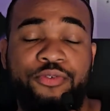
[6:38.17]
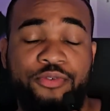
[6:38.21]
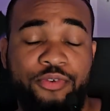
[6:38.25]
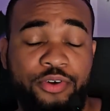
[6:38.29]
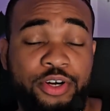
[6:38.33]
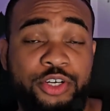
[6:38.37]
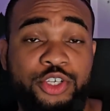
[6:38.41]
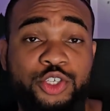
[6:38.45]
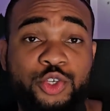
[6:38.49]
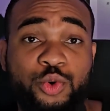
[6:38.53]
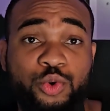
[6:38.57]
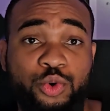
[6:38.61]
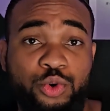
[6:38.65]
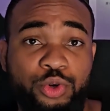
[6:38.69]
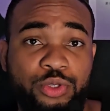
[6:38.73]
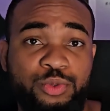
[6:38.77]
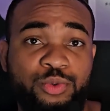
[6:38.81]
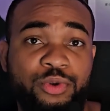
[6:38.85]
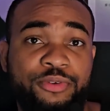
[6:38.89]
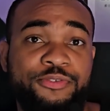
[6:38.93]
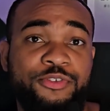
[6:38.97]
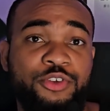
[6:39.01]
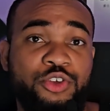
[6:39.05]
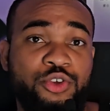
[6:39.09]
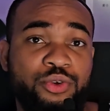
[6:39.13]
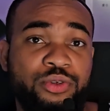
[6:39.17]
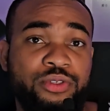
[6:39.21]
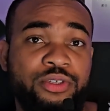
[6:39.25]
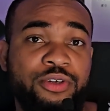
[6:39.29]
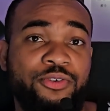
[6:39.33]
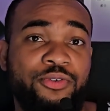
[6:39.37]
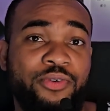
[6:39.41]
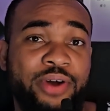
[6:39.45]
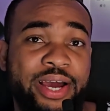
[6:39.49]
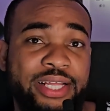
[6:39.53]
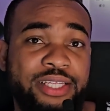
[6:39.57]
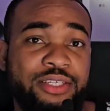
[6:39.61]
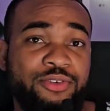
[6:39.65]
far so good. We've used the
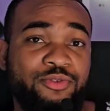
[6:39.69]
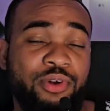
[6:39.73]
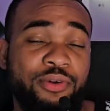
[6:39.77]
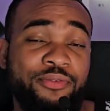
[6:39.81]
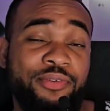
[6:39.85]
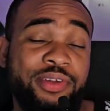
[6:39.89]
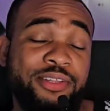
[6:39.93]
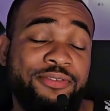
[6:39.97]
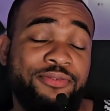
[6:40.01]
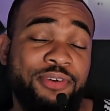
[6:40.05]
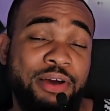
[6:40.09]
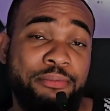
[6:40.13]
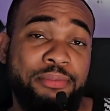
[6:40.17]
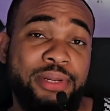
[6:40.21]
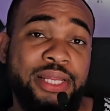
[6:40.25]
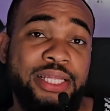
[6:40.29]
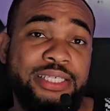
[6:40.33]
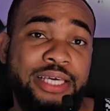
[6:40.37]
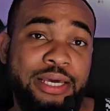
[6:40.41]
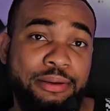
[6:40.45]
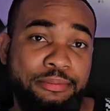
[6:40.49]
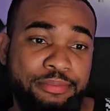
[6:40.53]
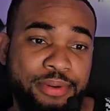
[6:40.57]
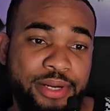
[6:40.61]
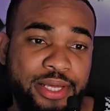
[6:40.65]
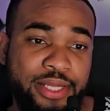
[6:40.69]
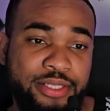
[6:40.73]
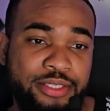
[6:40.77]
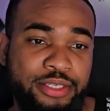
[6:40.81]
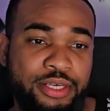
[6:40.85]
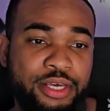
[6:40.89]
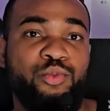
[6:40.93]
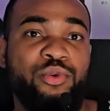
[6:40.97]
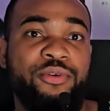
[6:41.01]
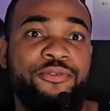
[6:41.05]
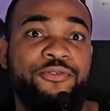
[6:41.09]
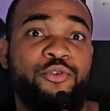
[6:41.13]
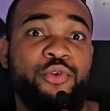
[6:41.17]
right Revit family template.
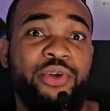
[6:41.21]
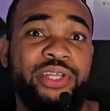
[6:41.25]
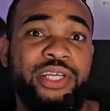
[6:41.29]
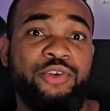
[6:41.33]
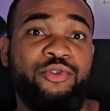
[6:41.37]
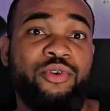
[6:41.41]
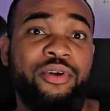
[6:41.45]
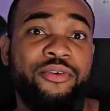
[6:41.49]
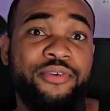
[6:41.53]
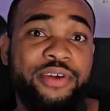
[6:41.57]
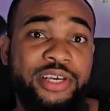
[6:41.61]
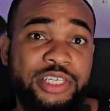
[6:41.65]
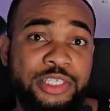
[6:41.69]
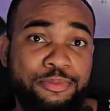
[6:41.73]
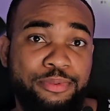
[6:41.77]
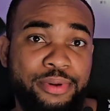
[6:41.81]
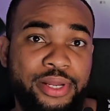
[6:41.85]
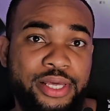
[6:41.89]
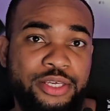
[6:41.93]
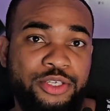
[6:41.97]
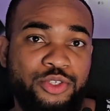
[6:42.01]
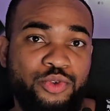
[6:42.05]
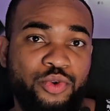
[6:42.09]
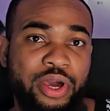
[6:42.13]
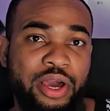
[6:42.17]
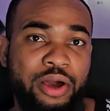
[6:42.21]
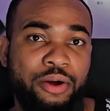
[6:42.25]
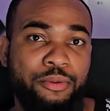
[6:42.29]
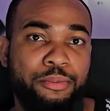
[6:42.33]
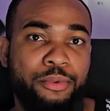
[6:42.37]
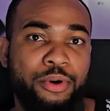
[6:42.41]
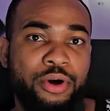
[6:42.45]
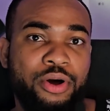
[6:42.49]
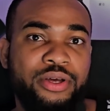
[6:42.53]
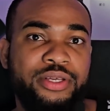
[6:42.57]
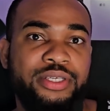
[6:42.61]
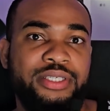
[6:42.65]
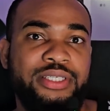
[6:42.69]
We've created reference planes to help
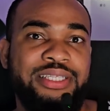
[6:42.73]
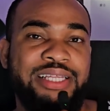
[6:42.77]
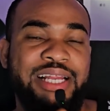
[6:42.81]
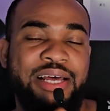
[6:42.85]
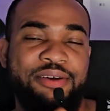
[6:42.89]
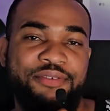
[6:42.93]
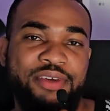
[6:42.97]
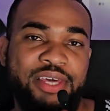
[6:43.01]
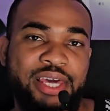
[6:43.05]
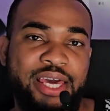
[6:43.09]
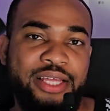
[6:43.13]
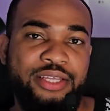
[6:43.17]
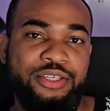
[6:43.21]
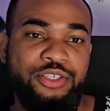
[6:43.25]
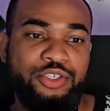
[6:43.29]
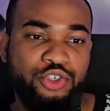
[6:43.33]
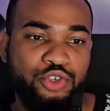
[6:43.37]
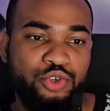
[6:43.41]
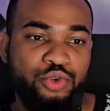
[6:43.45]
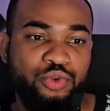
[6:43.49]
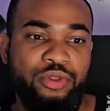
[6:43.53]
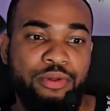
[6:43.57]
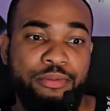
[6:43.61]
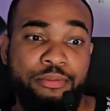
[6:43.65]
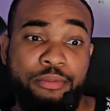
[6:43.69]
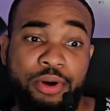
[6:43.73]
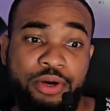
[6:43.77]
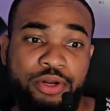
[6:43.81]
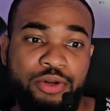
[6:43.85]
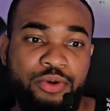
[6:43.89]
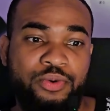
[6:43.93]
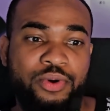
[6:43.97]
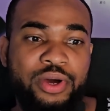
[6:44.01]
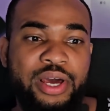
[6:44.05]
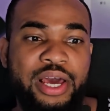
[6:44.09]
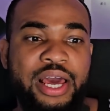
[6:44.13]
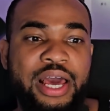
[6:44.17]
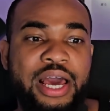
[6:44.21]
us navigate through the
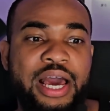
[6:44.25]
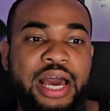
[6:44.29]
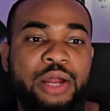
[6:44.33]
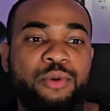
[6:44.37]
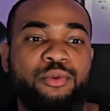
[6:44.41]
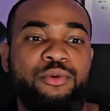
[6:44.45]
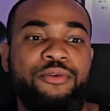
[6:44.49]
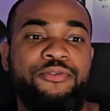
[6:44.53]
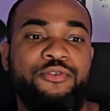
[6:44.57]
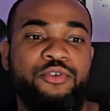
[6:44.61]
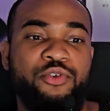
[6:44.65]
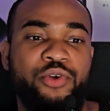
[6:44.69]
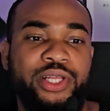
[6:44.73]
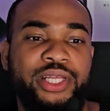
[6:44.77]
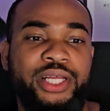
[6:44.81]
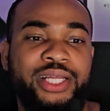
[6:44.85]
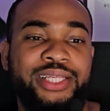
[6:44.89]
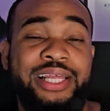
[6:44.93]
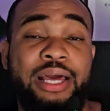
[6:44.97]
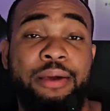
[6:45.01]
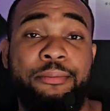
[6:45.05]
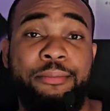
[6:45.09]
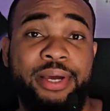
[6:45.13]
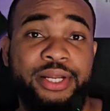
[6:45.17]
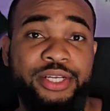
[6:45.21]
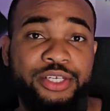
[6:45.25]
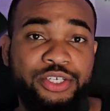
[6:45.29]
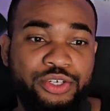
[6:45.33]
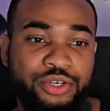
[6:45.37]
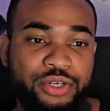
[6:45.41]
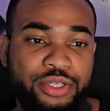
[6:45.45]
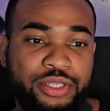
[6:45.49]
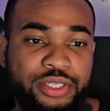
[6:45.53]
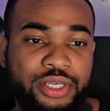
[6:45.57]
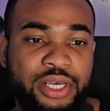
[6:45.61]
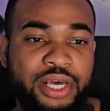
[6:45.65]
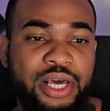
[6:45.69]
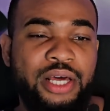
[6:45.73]
model, and we've created
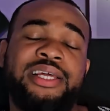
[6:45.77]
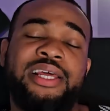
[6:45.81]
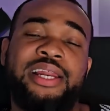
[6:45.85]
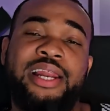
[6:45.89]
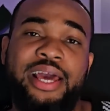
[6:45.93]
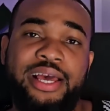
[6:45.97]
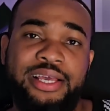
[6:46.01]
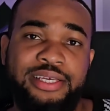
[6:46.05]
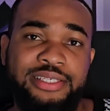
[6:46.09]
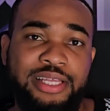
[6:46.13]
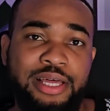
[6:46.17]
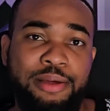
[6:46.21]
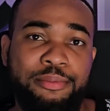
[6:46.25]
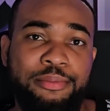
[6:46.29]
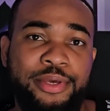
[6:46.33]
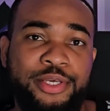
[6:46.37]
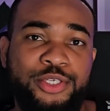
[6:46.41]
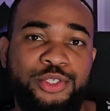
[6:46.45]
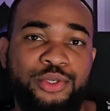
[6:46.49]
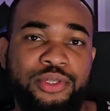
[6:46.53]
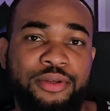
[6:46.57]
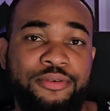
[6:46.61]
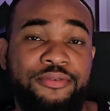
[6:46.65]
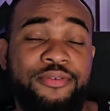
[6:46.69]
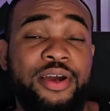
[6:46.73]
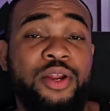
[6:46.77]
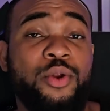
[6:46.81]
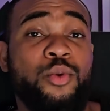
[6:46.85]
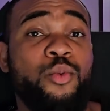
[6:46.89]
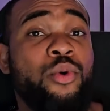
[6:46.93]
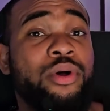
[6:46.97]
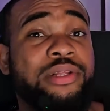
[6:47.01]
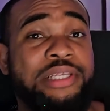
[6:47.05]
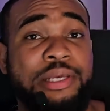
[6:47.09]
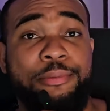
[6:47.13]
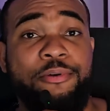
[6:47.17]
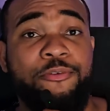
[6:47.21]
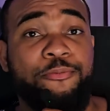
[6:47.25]
dimensions. The next step is to define
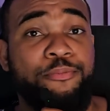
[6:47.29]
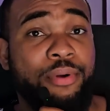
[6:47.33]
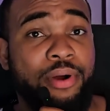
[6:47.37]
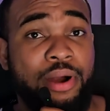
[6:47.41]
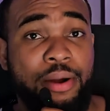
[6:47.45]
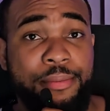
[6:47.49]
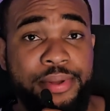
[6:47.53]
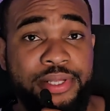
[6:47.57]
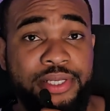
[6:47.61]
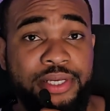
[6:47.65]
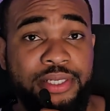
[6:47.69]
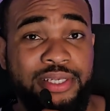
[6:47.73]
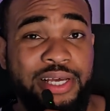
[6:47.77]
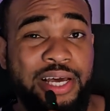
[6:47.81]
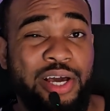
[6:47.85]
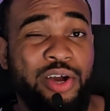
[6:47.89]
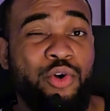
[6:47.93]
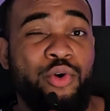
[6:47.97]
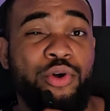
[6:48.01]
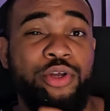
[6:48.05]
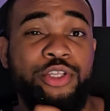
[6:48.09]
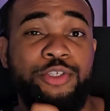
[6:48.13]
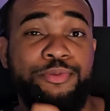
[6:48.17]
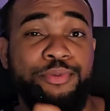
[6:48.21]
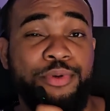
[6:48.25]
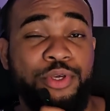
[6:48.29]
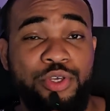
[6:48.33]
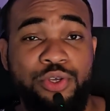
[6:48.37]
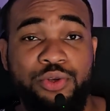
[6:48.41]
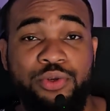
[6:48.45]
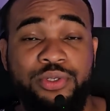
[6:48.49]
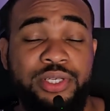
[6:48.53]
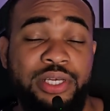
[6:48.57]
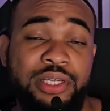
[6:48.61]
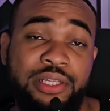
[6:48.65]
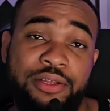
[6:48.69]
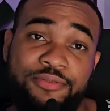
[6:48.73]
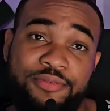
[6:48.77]
what type of parameters are going to be
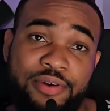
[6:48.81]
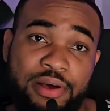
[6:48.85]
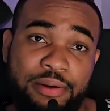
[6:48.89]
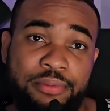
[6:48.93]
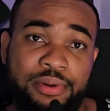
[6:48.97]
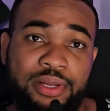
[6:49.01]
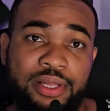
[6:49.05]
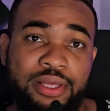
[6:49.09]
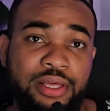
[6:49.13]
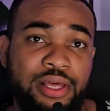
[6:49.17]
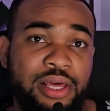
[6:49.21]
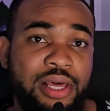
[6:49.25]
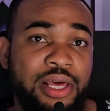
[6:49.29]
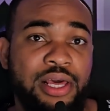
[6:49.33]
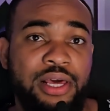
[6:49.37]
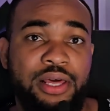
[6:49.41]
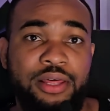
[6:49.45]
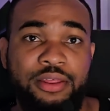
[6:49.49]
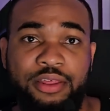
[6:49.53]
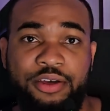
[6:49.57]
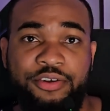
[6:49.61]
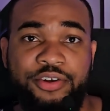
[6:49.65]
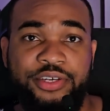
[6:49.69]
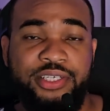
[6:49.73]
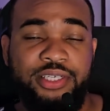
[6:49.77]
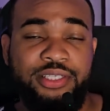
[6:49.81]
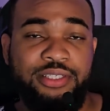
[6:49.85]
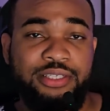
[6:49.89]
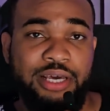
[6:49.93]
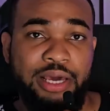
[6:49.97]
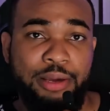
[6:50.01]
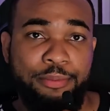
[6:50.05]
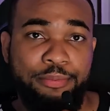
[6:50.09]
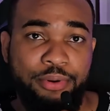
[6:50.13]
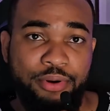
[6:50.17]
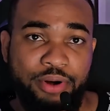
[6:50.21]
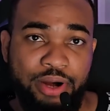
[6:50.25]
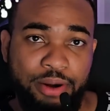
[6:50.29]
used in the family. There is a
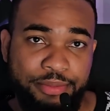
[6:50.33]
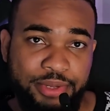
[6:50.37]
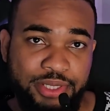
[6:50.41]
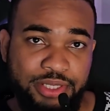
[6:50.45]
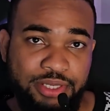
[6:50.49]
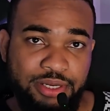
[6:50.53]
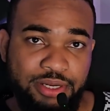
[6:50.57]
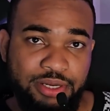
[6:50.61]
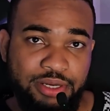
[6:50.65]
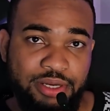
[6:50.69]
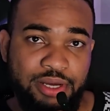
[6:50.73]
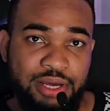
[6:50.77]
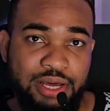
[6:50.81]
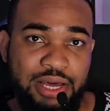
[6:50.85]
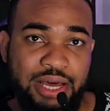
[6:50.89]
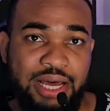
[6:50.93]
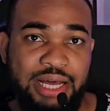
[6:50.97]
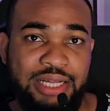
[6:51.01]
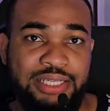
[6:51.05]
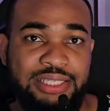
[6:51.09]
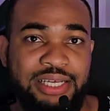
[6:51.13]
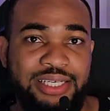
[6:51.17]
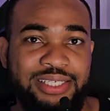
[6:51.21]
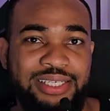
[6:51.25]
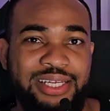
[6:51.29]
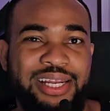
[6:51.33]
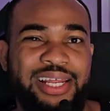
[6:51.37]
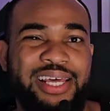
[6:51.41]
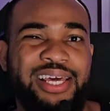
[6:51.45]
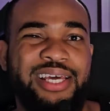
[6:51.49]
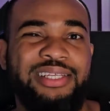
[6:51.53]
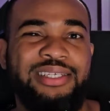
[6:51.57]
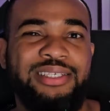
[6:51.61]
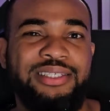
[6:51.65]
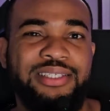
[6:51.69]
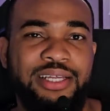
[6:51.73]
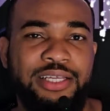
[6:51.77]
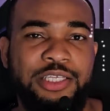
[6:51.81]
type parameter and there's an
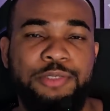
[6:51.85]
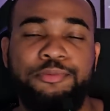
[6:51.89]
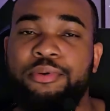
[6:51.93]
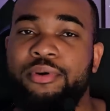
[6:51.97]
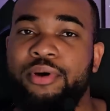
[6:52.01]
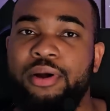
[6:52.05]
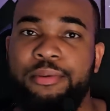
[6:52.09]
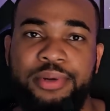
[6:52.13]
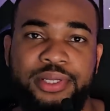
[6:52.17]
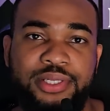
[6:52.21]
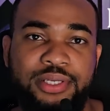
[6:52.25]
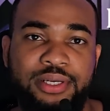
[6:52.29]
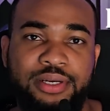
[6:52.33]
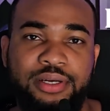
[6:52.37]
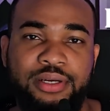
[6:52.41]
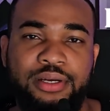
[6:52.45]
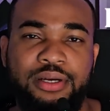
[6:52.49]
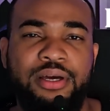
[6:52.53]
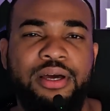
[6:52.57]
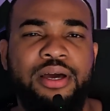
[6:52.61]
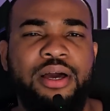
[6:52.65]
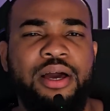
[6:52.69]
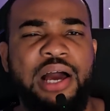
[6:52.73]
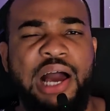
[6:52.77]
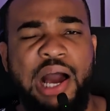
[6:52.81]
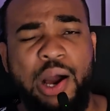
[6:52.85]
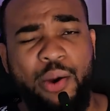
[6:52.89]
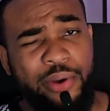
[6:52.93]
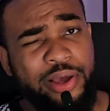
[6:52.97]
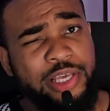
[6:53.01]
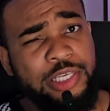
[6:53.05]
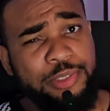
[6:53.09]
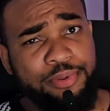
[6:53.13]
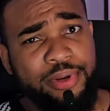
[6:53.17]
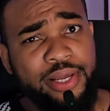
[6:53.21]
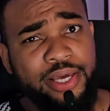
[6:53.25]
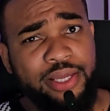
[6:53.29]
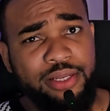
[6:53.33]
instance parameter. I'll
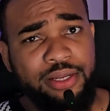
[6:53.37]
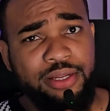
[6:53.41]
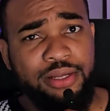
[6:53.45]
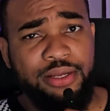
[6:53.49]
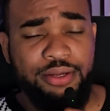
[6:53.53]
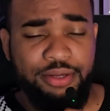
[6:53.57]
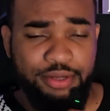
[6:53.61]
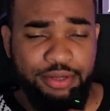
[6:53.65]
explain.